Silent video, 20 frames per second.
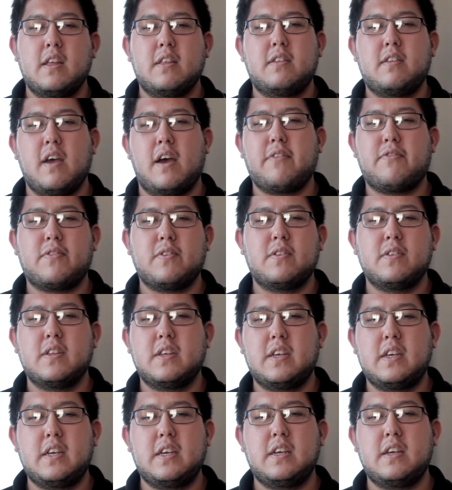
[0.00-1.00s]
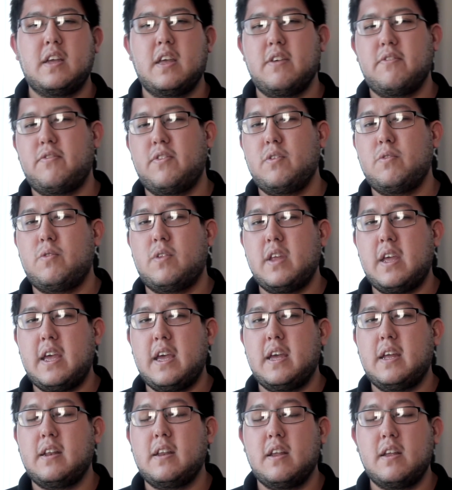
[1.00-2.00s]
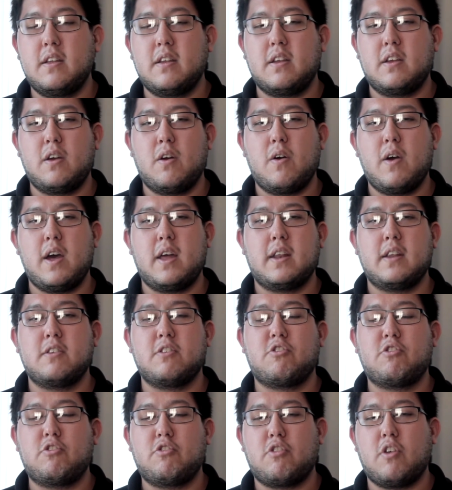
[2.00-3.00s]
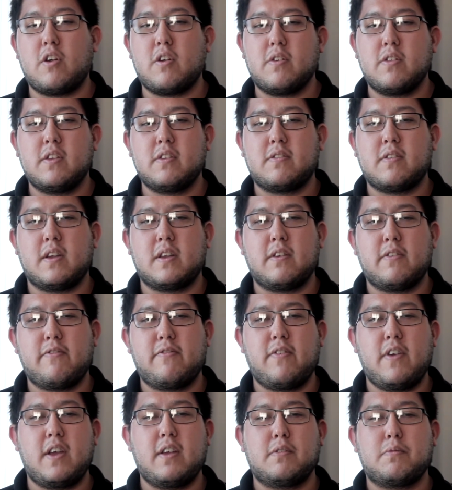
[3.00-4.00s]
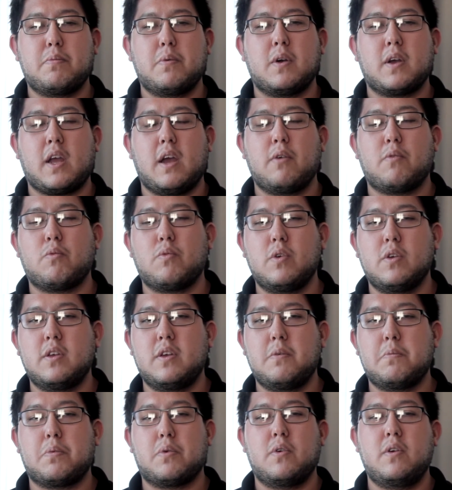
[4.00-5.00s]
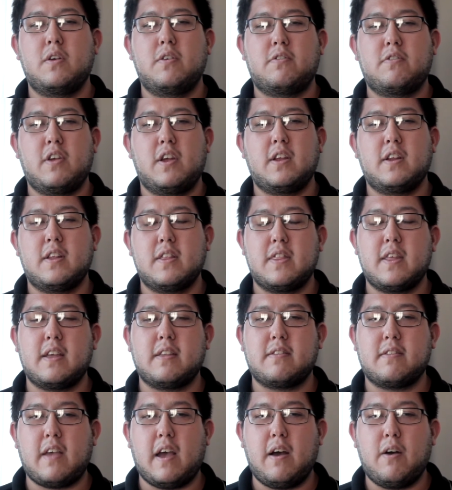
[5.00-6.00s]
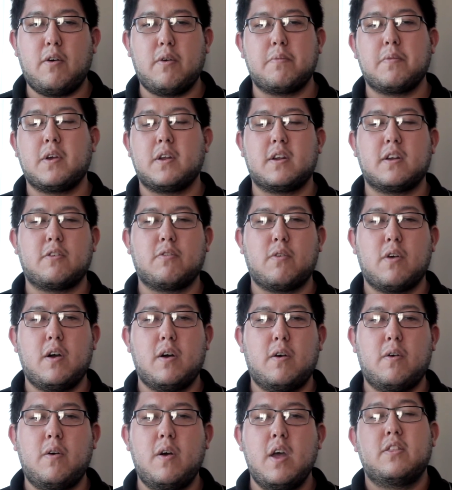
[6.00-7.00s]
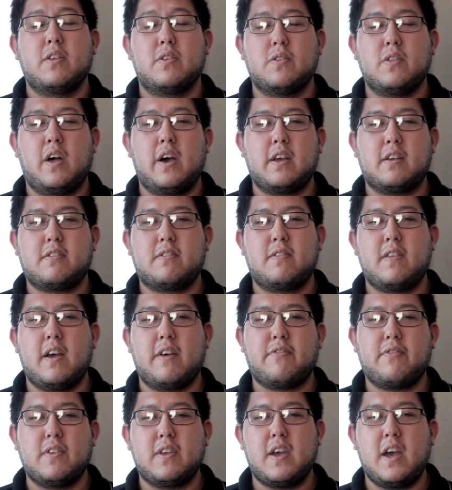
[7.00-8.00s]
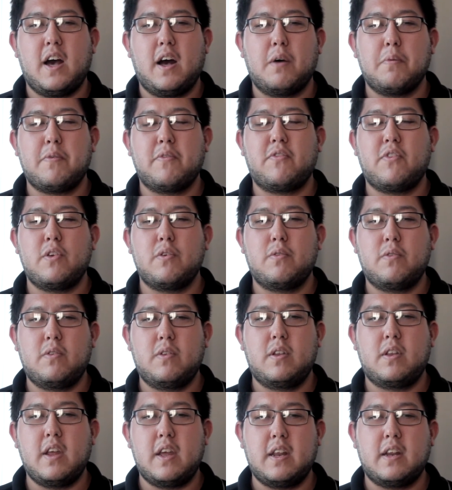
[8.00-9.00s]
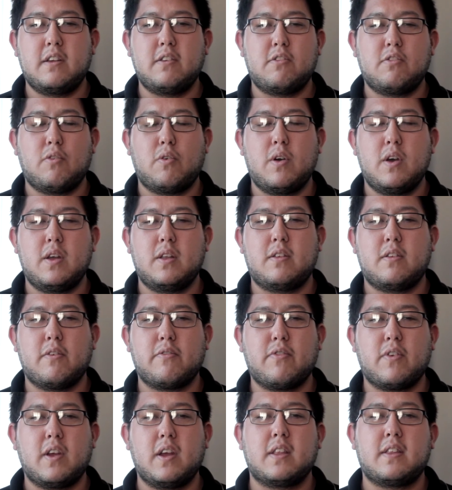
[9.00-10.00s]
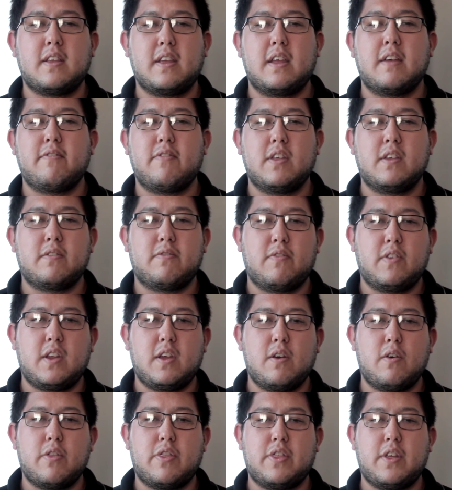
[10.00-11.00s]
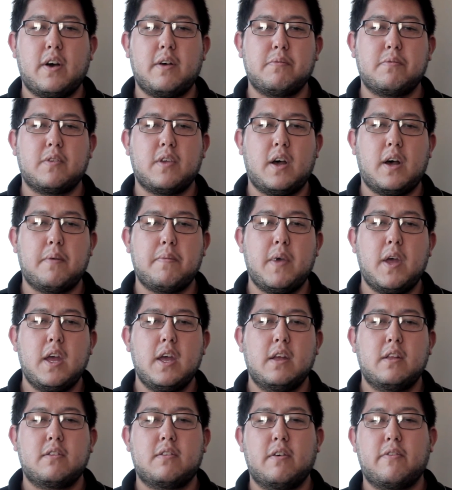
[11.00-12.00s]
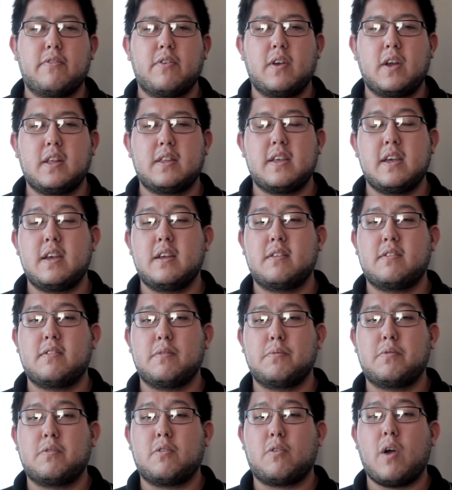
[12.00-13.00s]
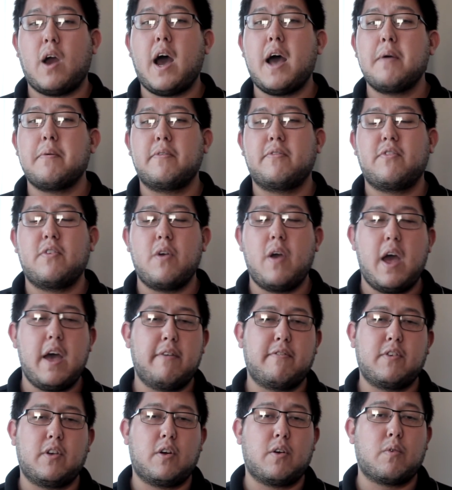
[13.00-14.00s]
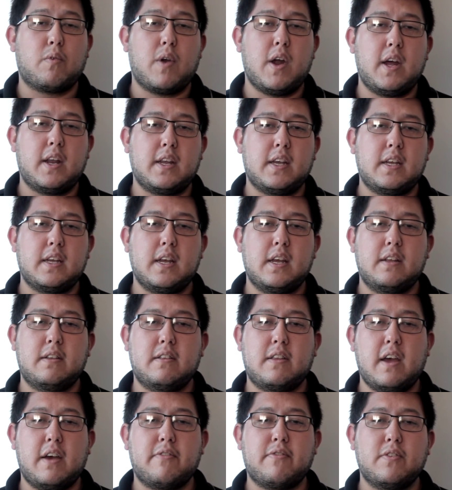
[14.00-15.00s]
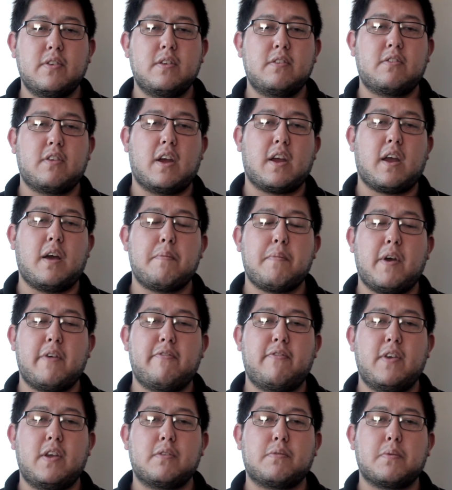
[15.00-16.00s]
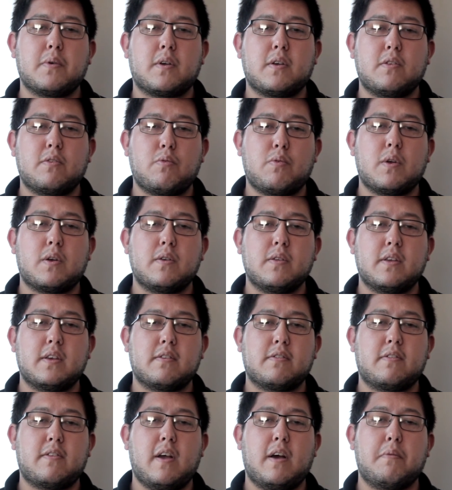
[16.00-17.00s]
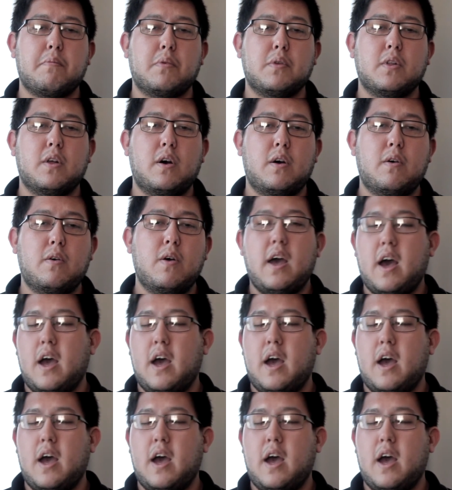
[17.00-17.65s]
Definitely, if you did, go ahead and share this on your Facebook. I really appreciate it. That's how I'm gonna grow. The likes definitely help. If you did enjoy it, don't forget to give this video a thumbs up. Don't forget to hit subscribe if you haven't already, and definitely check out my Facebook and Twitter links down below.